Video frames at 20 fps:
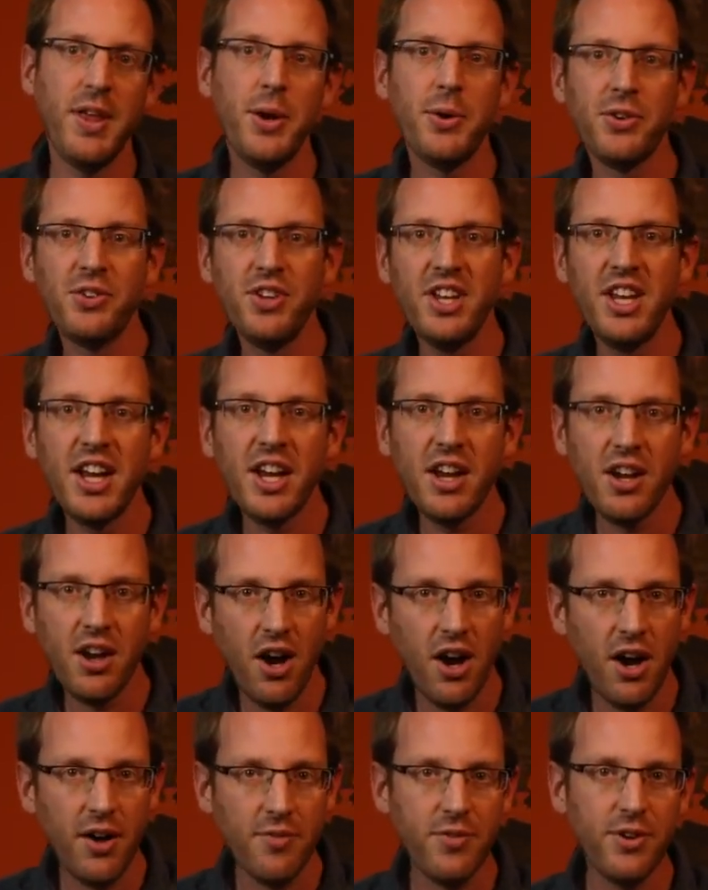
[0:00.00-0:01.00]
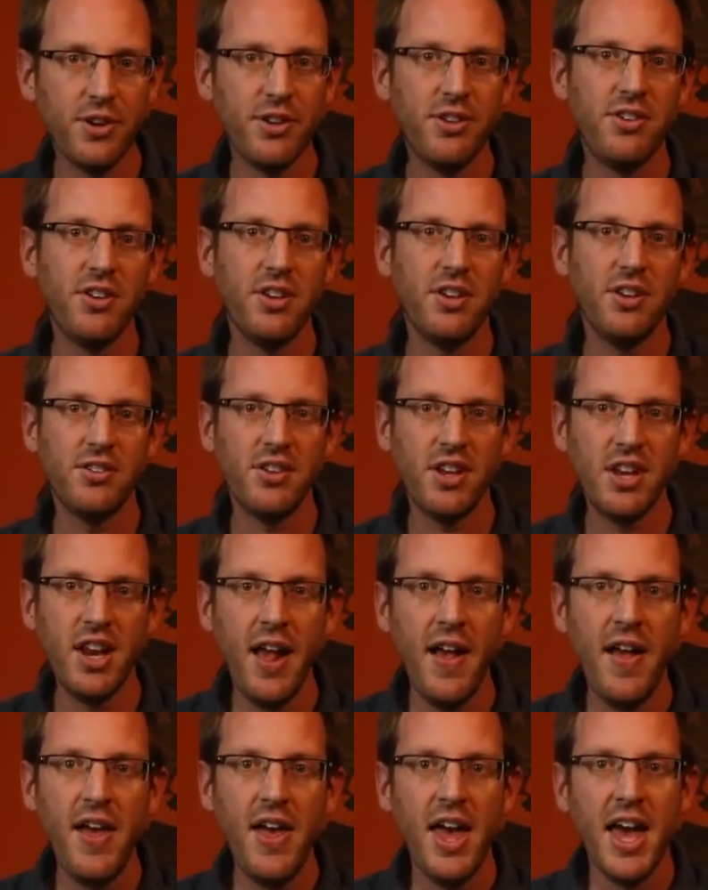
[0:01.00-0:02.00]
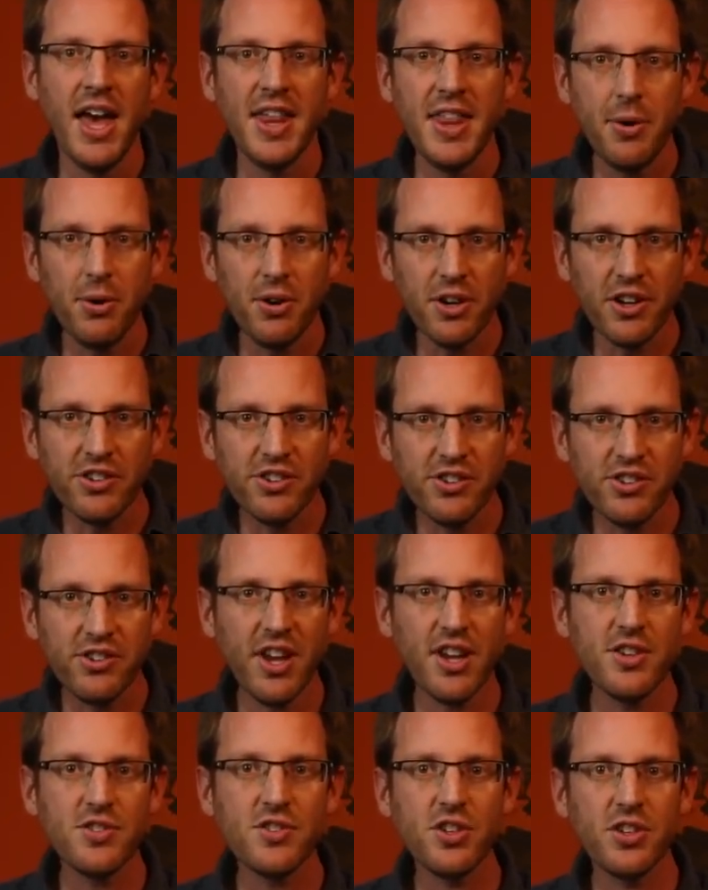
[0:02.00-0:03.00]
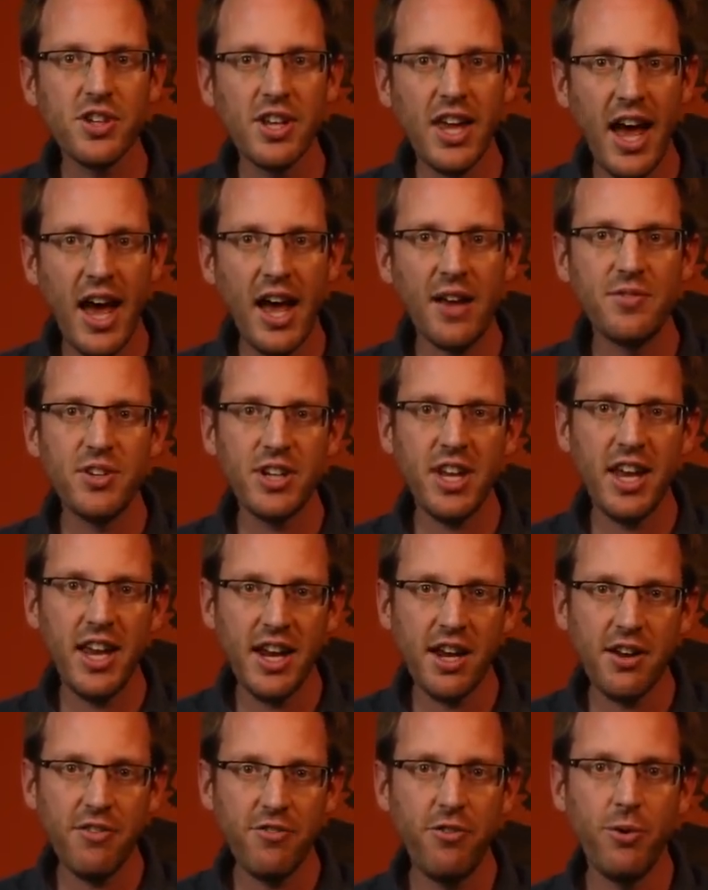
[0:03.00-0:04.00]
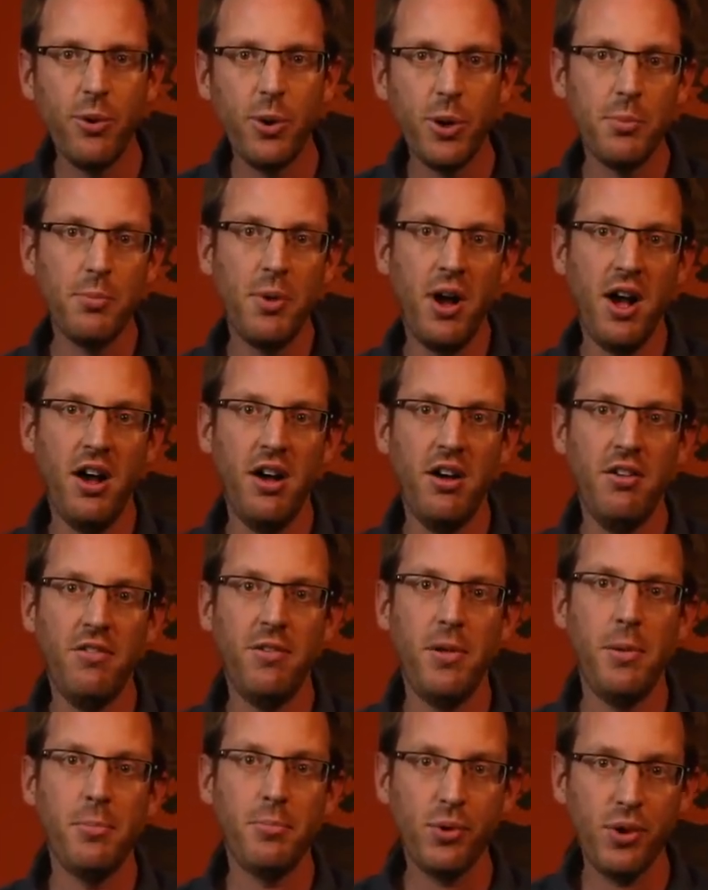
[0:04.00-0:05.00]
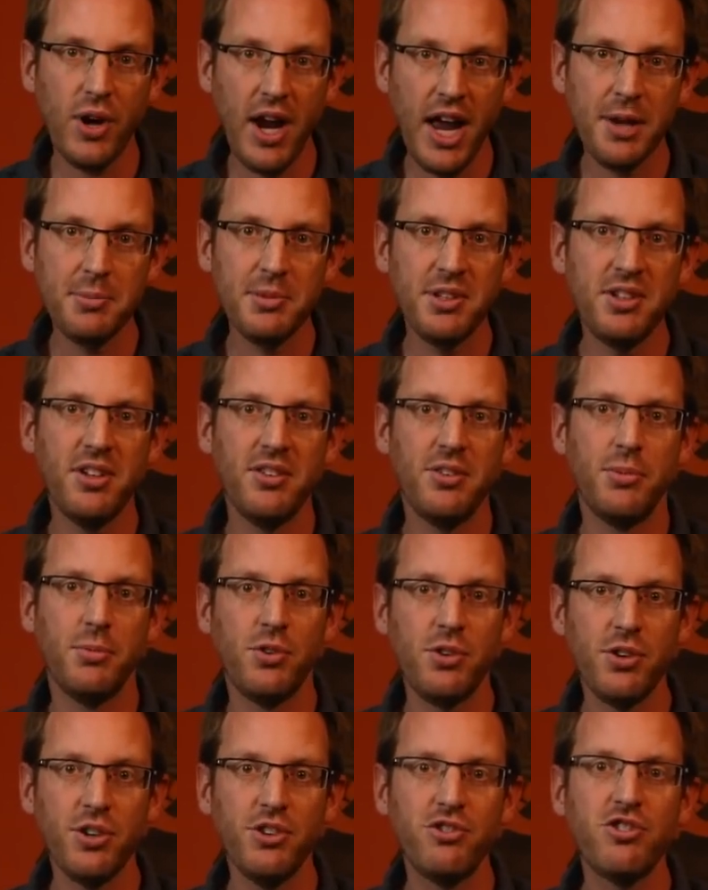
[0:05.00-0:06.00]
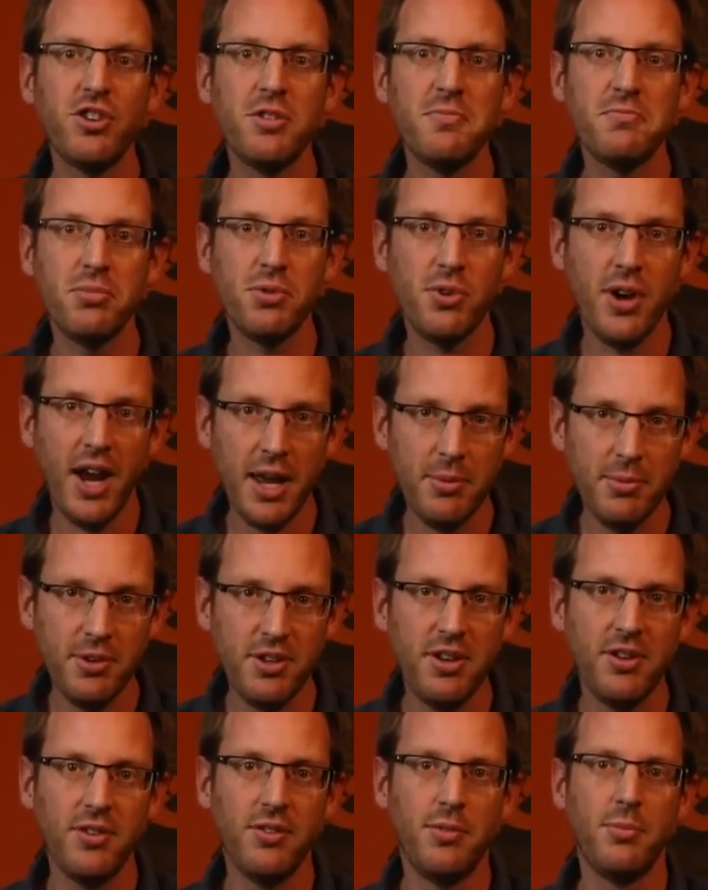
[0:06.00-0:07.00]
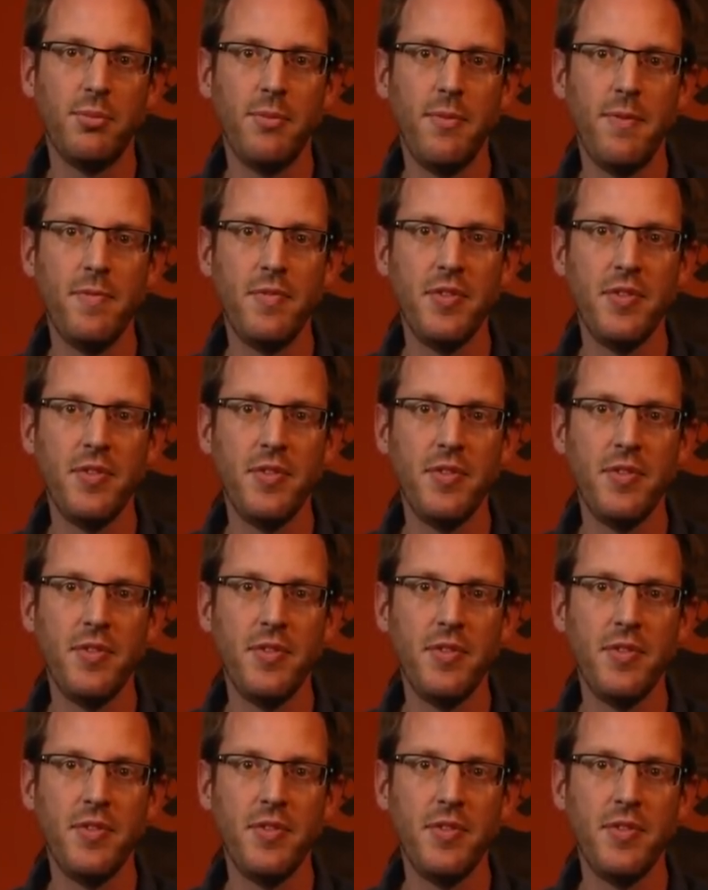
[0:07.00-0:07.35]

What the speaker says: and they were leading conferences and they were essentially advocating a form of pragmatism, Christian pragmatism.